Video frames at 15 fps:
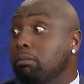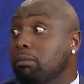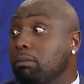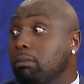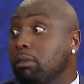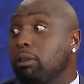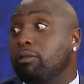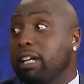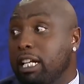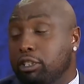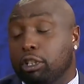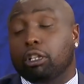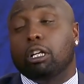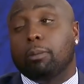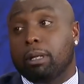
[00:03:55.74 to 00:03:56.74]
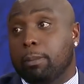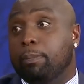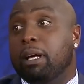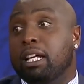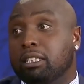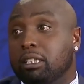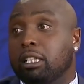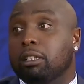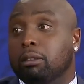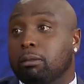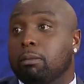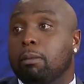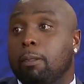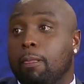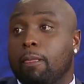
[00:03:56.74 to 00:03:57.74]
Pesky. The, the Reds, Reds, are, are going to be. Well, I just said how
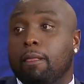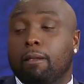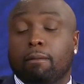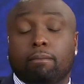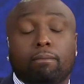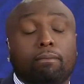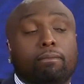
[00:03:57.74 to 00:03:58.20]
tight the division